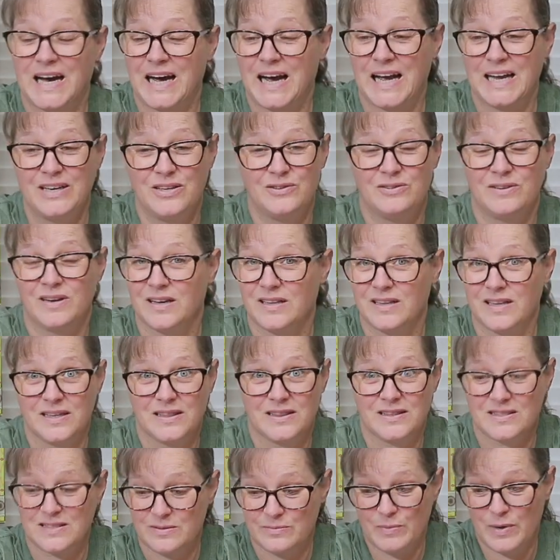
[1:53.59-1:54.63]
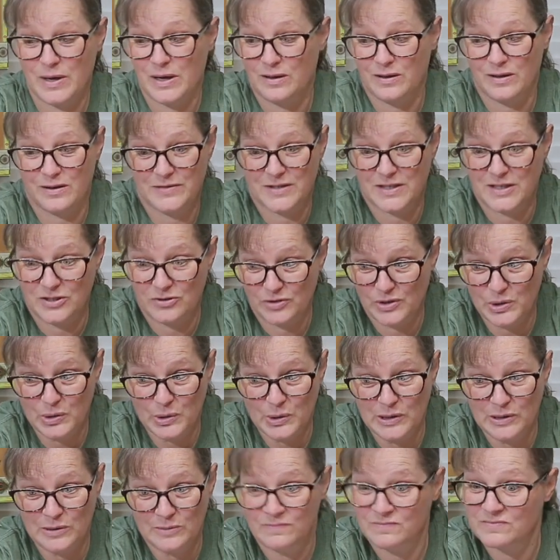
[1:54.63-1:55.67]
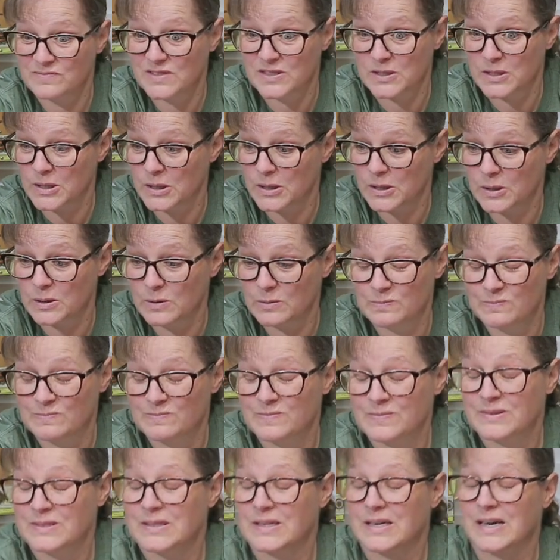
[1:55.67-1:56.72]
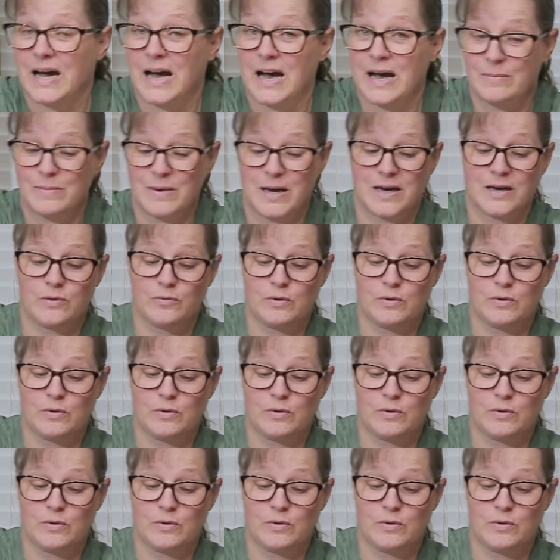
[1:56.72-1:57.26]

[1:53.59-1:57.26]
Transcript: I do not like the smell of tea tree oil, so I'm not